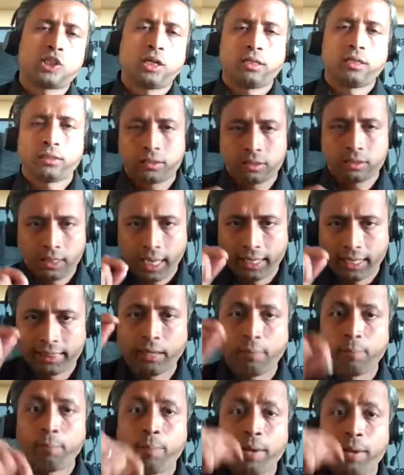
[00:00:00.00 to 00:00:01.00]
chunks
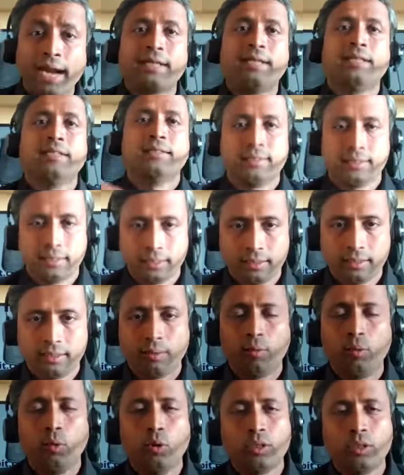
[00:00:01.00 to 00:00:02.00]
and then practice it.
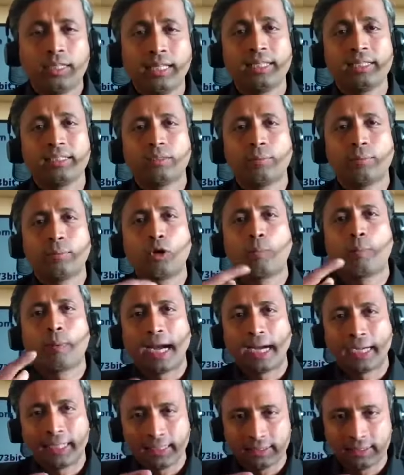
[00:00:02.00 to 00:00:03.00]
The whole thing is about
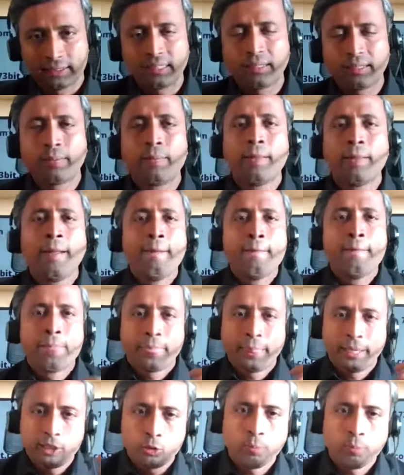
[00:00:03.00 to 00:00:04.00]
practicing.
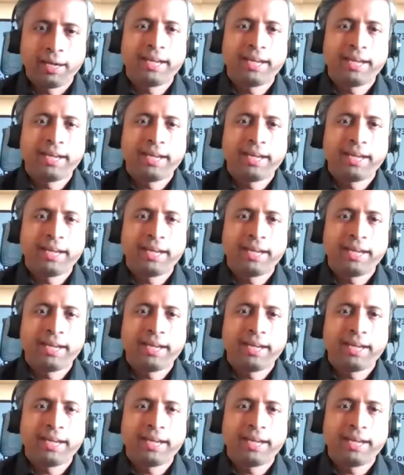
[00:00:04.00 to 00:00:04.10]
Then you